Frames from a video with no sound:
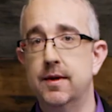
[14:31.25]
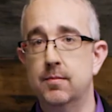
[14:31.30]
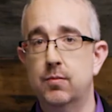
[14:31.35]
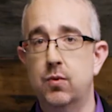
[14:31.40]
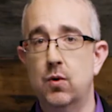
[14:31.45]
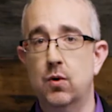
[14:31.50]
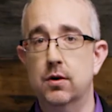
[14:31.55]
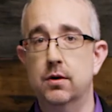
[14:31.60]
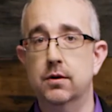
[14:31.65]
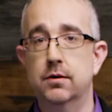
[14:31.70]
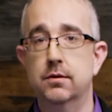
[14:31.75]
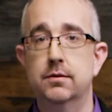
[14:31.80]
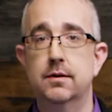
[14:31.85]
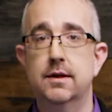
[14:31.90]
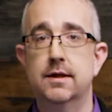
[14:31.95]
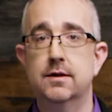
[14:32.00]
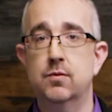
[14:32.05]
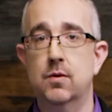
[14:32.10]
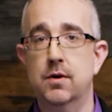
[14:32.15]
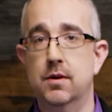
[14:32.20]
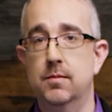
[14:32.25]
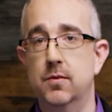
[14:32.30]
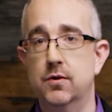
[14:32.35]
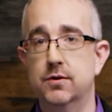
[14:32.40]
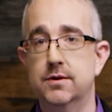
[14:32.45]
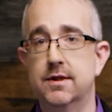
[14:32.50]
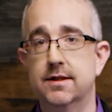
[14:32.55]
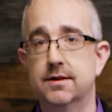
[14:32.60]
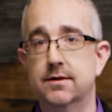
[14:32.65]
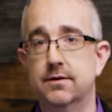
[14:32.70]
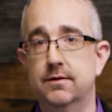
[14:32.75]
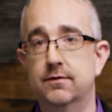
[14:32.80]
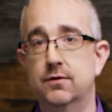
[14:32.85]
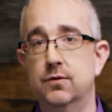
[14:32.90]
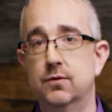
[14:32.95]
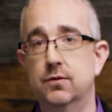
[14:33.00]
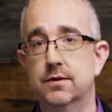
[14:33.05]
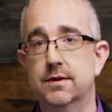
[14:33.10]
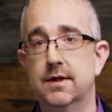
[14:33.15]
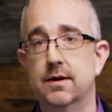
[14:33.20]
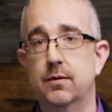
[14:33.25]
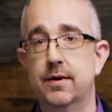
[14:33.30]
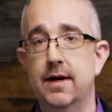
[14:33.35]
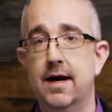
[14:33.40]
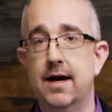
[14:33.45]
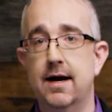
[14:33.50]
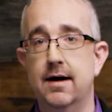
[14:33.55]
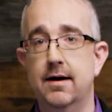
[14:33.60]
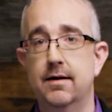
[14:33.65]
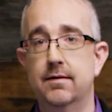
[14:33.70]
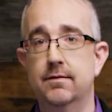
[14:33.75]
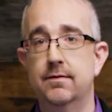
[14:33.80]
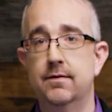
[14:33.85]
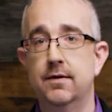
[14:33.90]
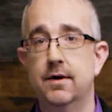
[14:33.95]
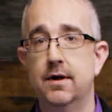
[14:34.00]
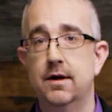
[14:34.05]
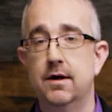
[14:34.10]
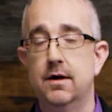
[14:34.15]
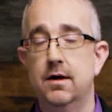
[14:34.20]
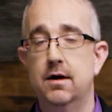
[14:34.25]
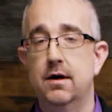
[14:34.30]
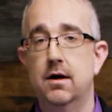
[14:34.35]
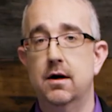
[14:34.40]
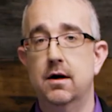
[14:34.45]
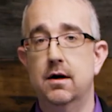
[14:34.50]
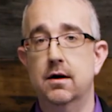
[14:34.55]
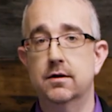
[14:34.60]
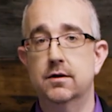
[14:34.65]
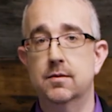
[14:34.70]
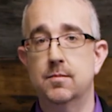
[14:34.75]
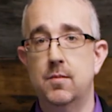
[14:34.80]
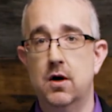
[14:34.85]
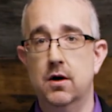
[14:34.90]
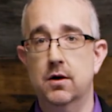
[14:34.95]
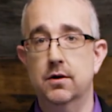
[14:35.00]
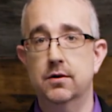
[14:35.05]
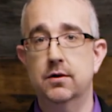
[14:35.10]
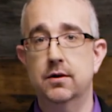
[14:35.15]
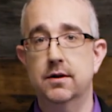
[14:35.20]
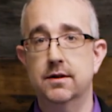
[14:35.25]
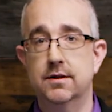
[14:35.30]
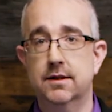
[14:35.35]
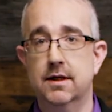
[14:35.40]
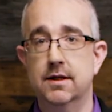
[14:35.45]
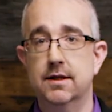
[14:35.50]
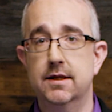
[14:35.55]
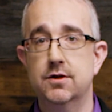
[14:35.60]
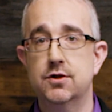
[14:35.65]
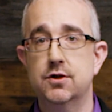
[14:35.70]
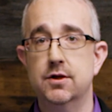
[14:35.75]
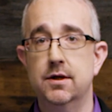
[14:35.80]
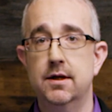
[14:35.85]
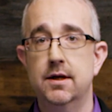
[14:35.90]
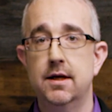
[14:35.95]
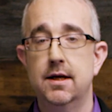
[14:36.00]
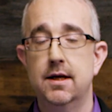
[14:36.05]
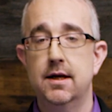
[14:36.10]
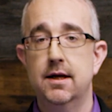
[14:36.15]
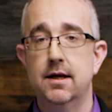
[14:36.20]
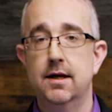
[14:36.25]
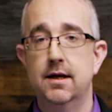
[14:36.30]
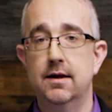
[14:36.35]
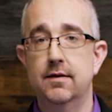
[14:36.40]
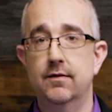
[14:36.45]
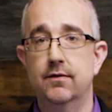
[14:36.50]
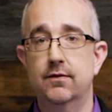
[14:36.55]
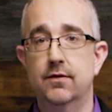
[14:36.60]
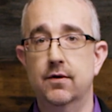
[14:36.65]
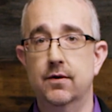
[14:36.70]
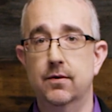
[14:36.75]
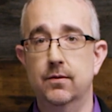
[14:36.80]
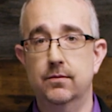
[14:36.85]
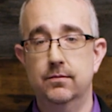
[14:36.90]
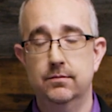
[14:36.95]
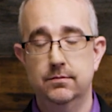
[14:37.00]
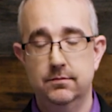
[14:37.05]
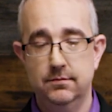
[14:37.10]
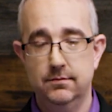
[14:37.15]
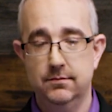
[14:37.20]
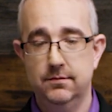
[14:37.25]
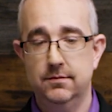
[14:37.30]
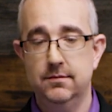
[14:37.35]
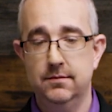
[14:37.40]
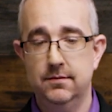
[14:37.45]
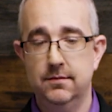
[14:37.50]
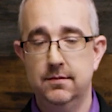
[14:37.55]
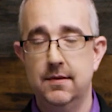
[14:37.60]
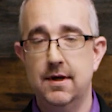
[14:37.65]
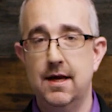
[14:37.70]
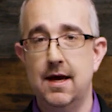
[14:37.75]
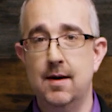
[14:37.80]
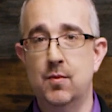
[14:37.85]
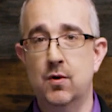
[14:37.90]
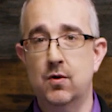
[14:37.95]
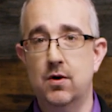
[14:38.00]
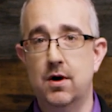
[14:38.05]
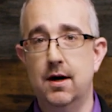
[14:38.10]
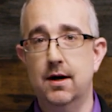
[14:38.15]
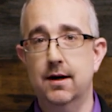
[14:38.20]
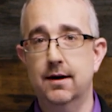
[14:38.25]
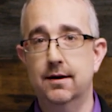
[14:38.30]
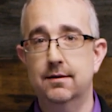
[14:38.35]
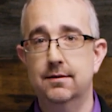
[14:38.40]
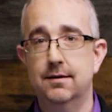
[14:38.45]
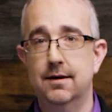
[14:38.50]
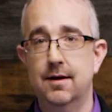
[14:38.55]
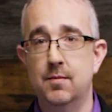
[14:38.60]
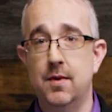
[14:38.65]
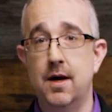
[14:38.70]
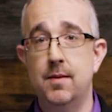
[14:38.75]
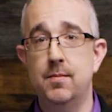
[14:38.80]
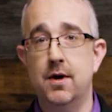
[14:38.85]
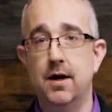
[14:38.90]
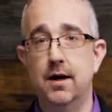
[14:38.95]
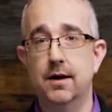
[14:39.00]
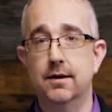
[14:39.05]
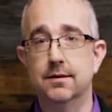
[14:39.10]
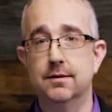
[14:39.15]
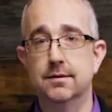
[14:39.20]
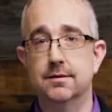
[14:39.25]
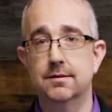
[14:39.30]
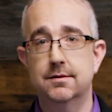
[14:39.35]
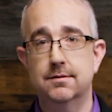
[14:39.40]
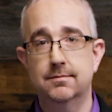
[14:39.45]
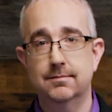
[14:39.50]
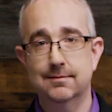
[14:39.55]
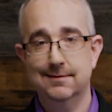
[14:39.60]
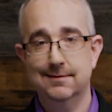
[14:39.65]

important. It's one of the most sensitive tools that we have to monitor this condition. And so MRI, in my mind, is